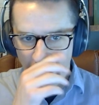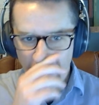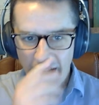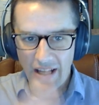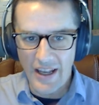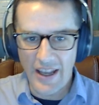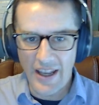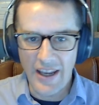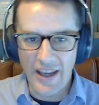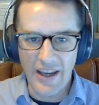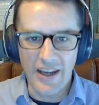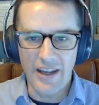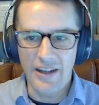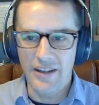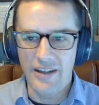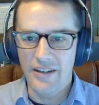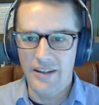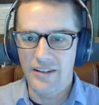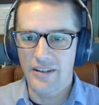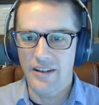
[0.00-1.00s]

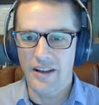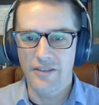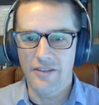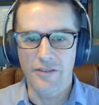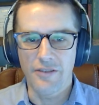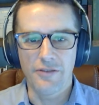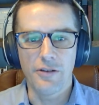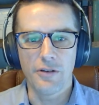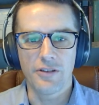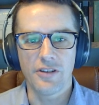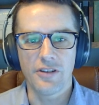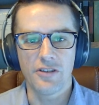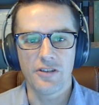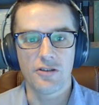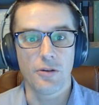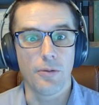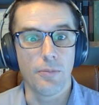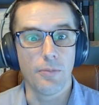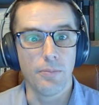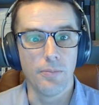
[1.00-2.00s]
And I have a few
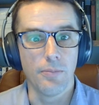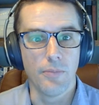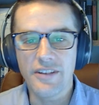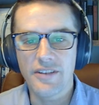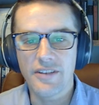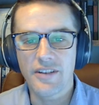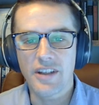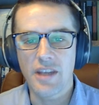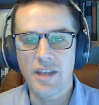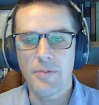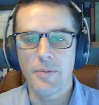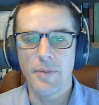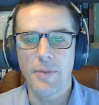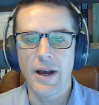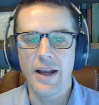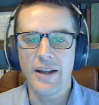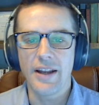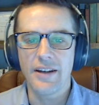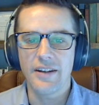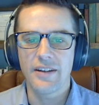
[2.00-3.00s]
essential things to keep in
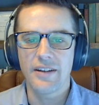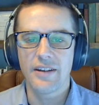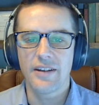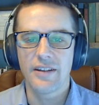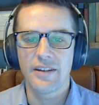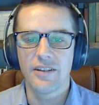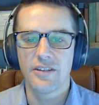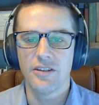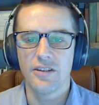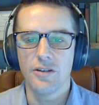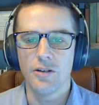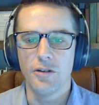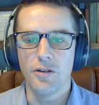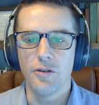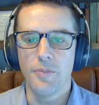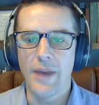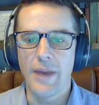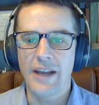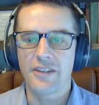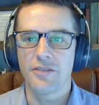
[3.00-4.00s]
mind
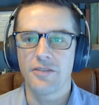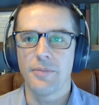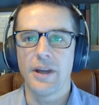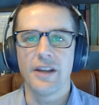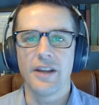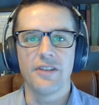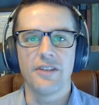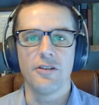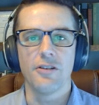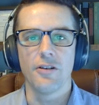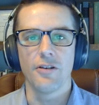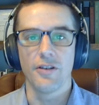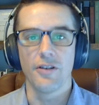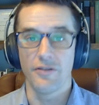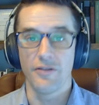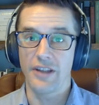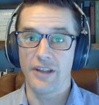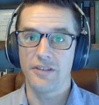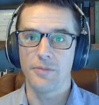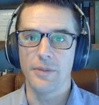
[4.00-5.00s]
to maximize your
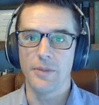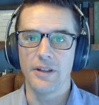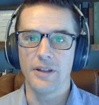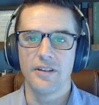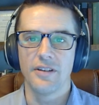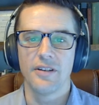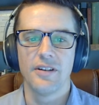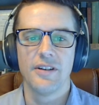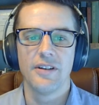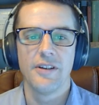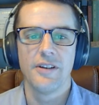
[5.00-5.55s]
investment.